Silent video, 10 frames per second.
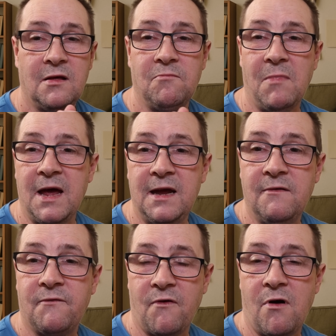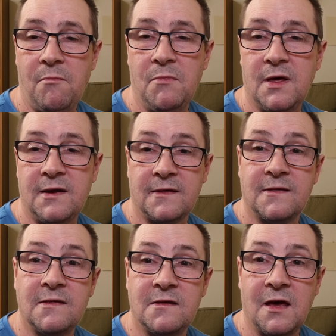made from an
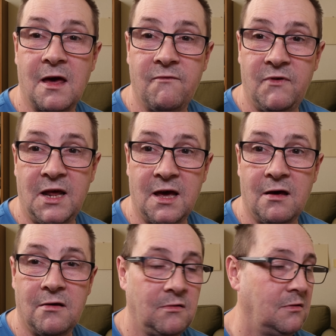existing video.